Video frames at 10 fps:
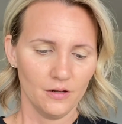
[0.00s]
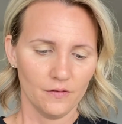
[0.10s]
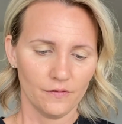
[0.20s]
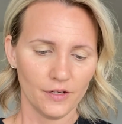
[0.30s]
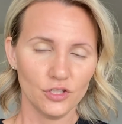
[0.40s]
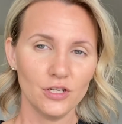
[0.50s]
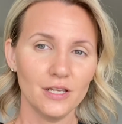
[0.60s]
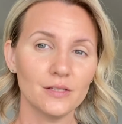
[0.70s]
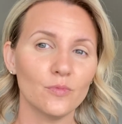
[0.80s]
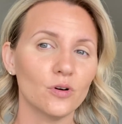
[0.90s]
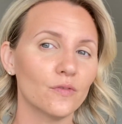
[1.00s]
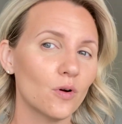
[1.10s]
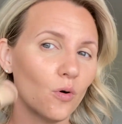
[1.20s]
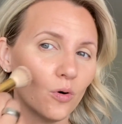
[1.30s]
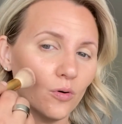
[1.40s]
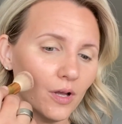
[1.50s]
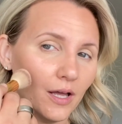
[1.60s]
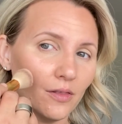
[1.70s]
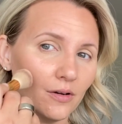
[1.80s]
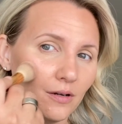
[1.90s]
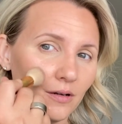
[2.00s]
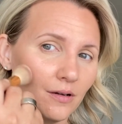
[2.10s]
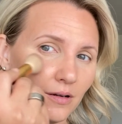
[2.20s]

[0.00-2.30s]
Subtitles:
Frenchie is more of a coral color.